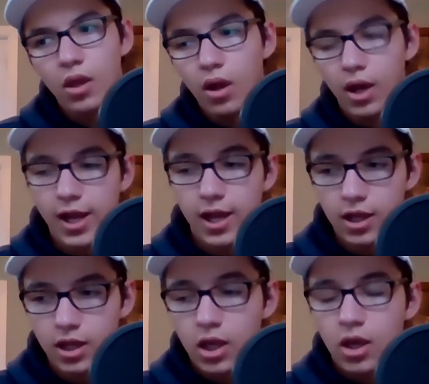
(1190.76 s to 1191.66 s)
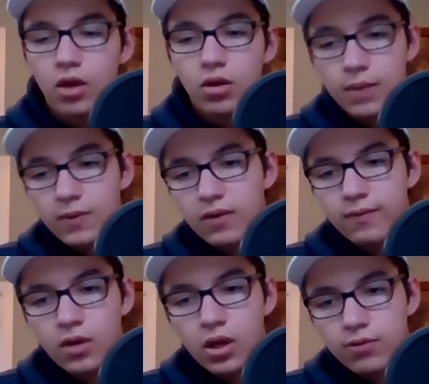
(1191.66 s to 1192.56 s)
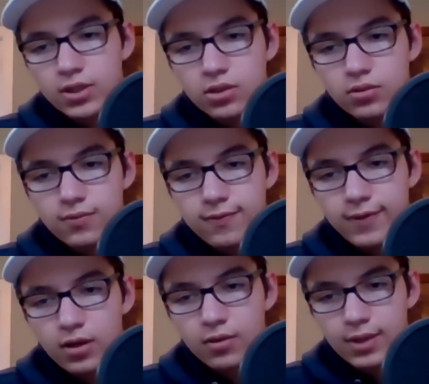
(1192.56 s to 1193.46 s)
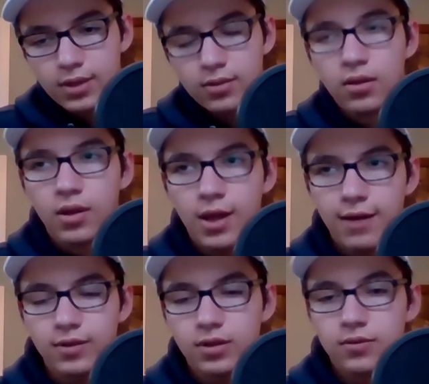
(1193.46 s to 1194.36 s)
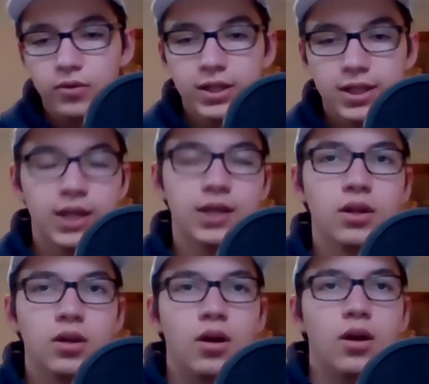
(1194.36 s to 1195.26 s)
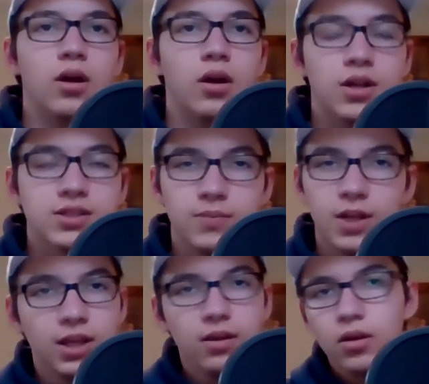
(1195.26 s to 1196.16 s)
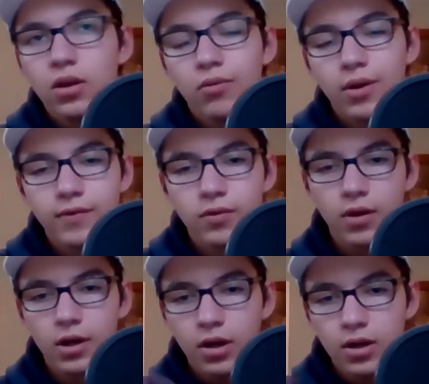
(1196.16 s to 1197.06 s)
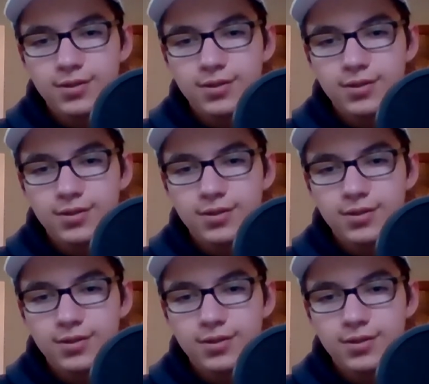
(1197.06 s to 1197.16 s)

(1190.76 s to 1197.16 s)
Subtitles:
I am gonna wish you farewell. Have a great day, awesome night, wherever you are.